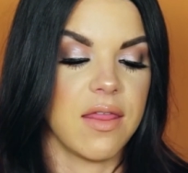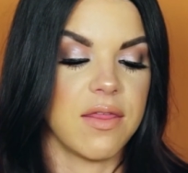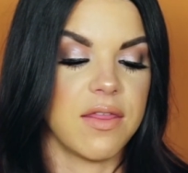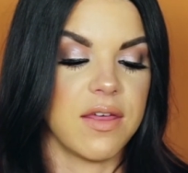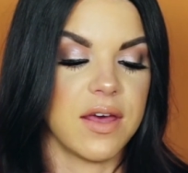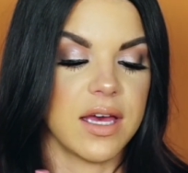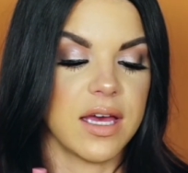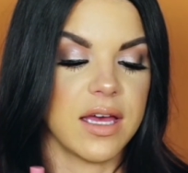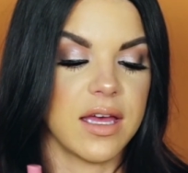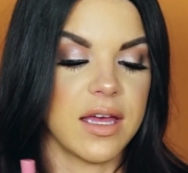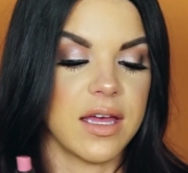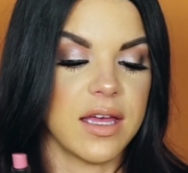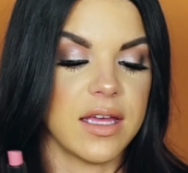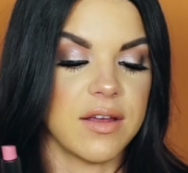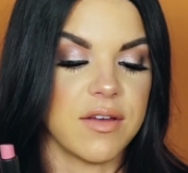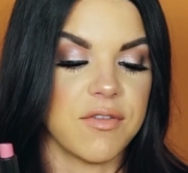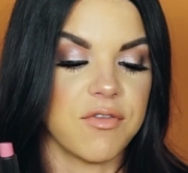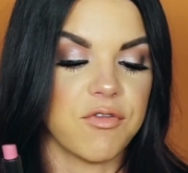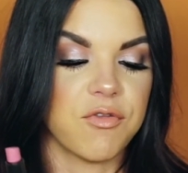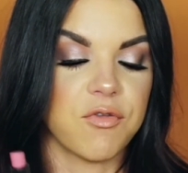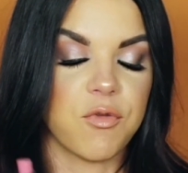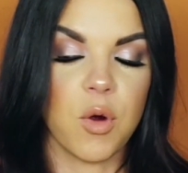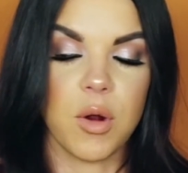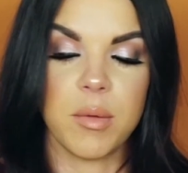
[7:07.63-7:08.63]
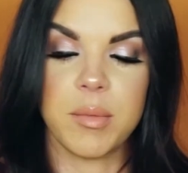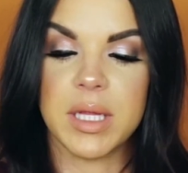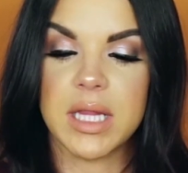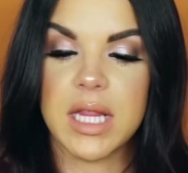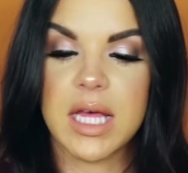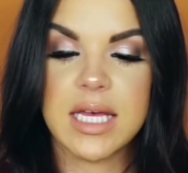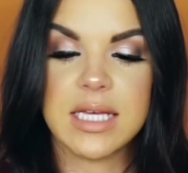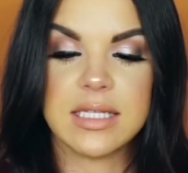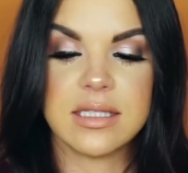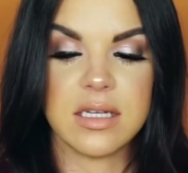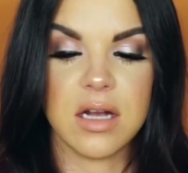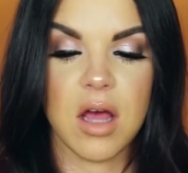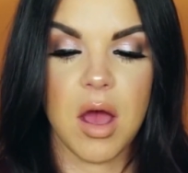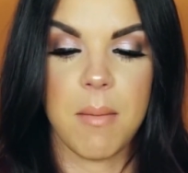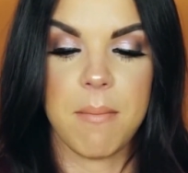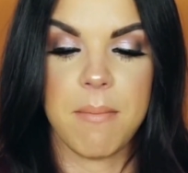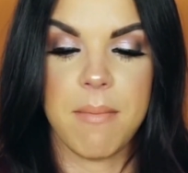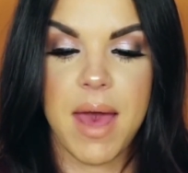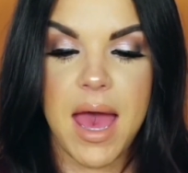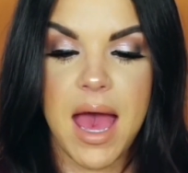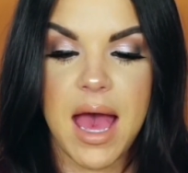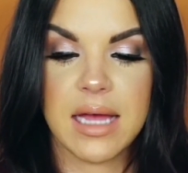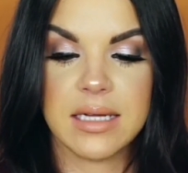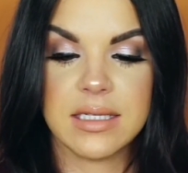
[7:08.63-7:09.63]
The formula is not
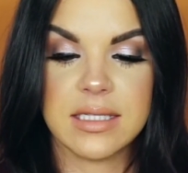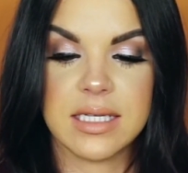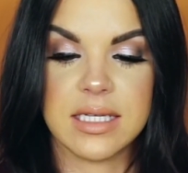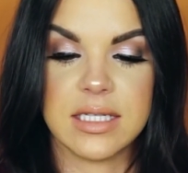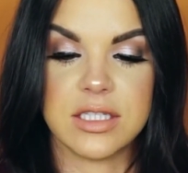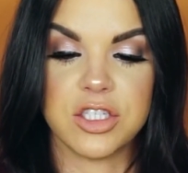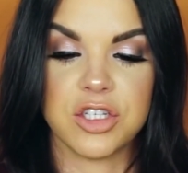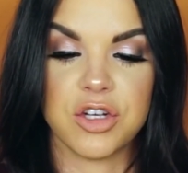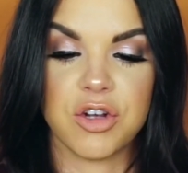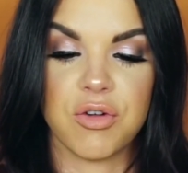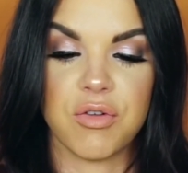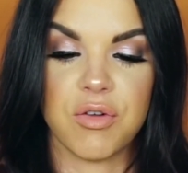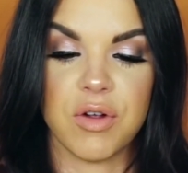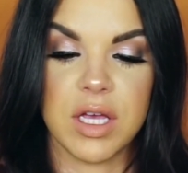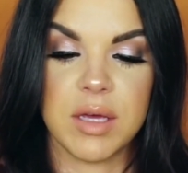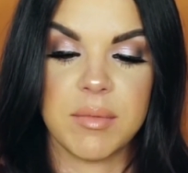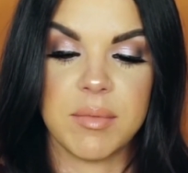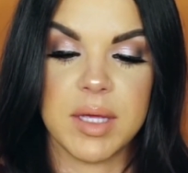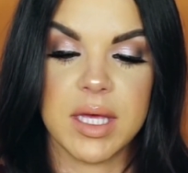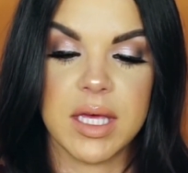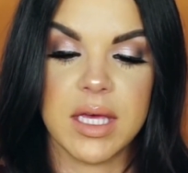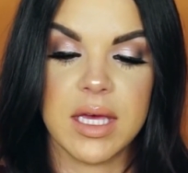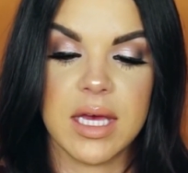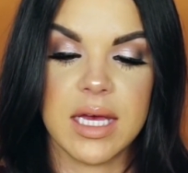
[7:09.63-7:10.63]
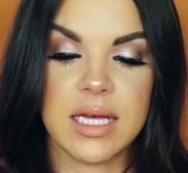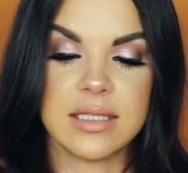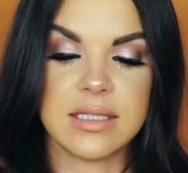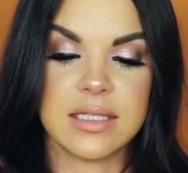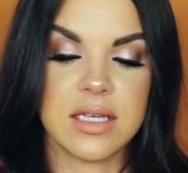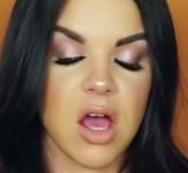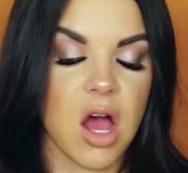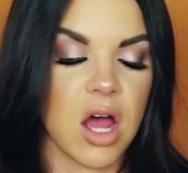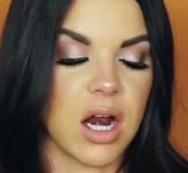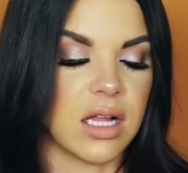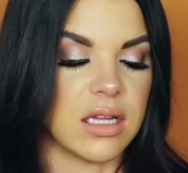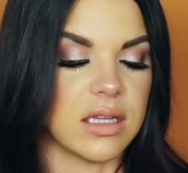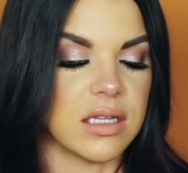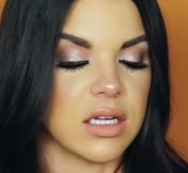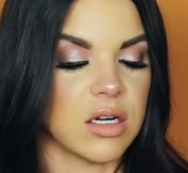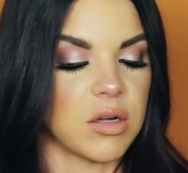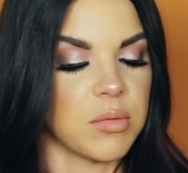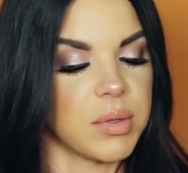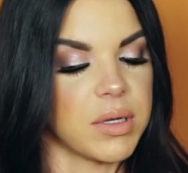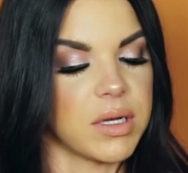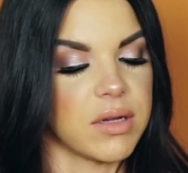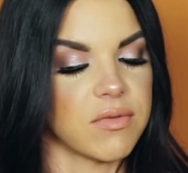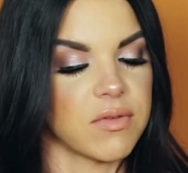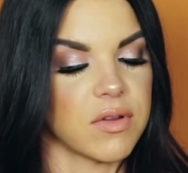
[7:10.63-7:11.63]
matte, it's creamy. It's got a
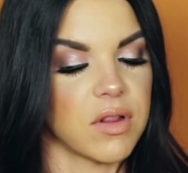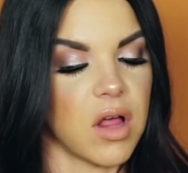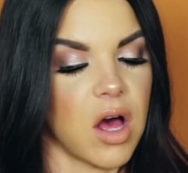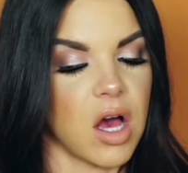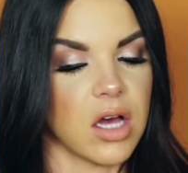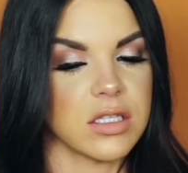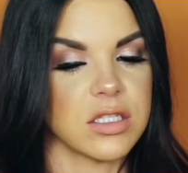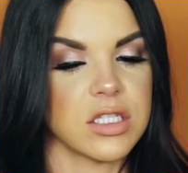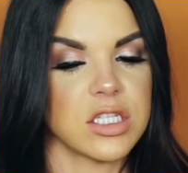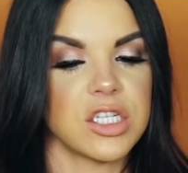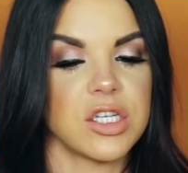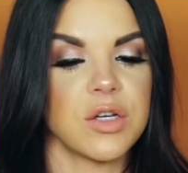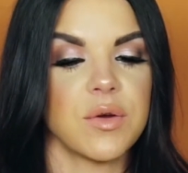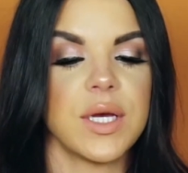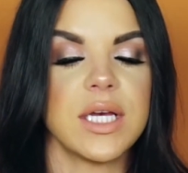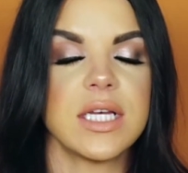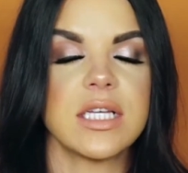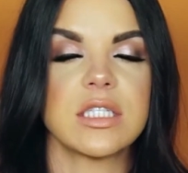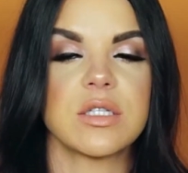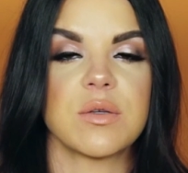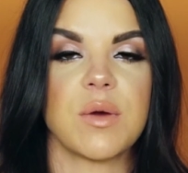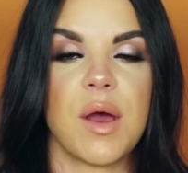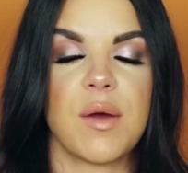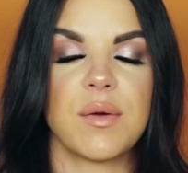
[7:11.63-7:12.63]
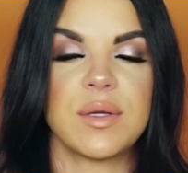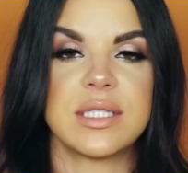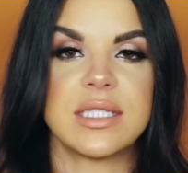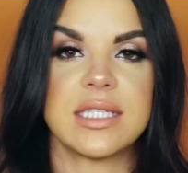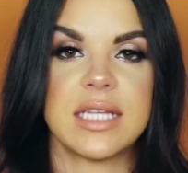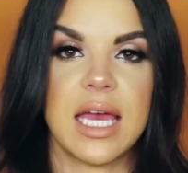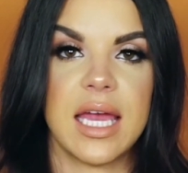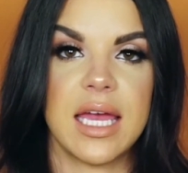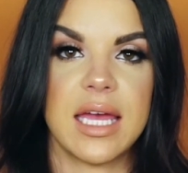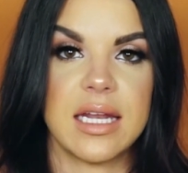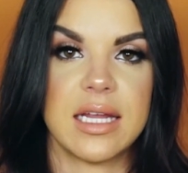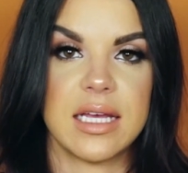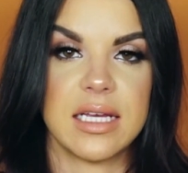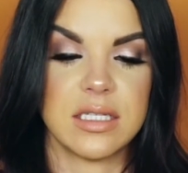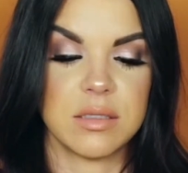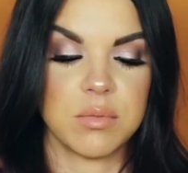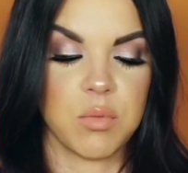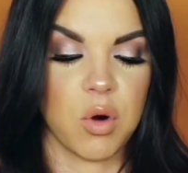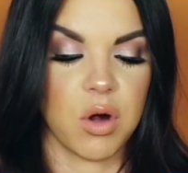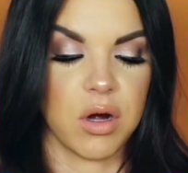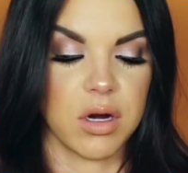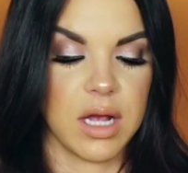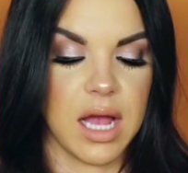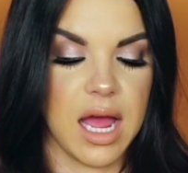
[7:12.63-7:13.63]
little bit of gloss to it, so I would say it is
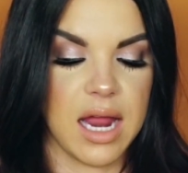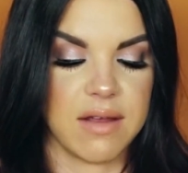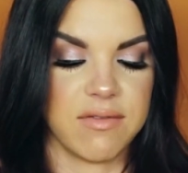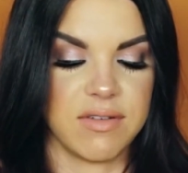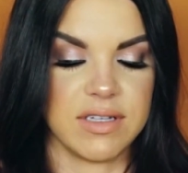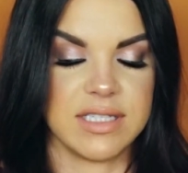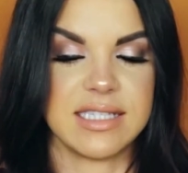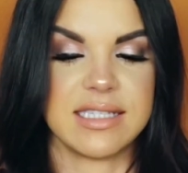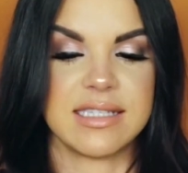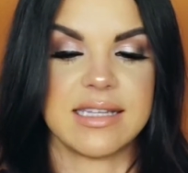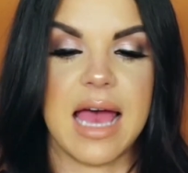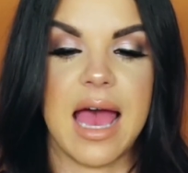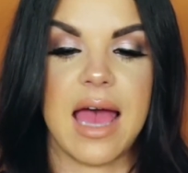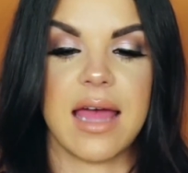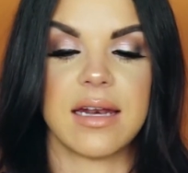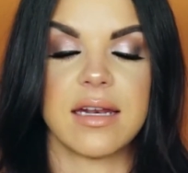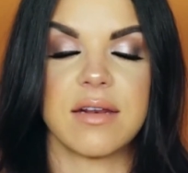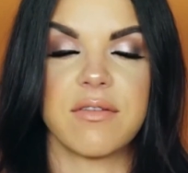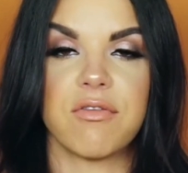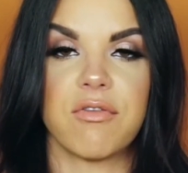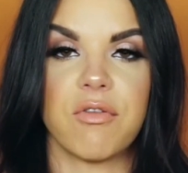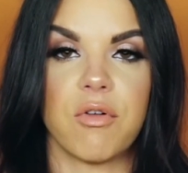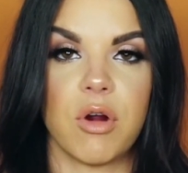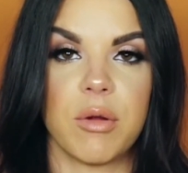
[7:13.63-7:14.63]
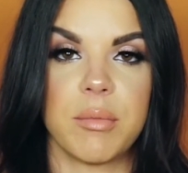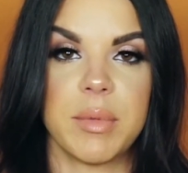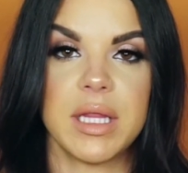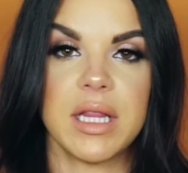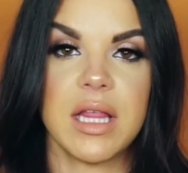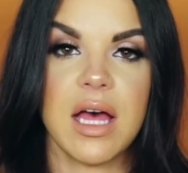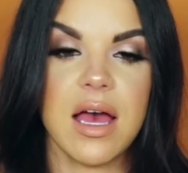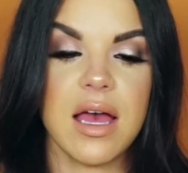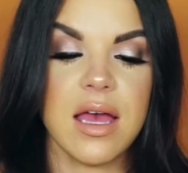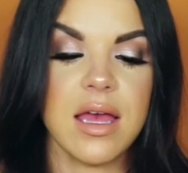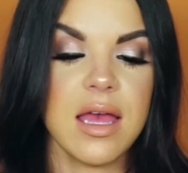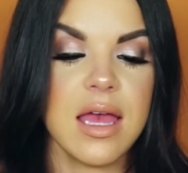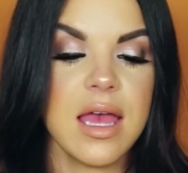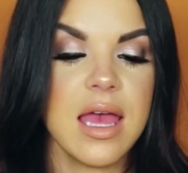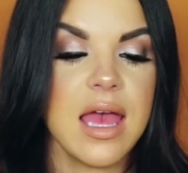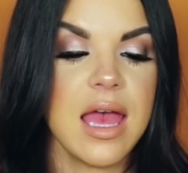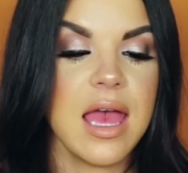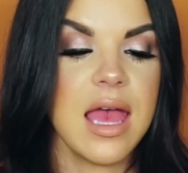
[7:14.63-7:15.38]
more kind of a satin formula.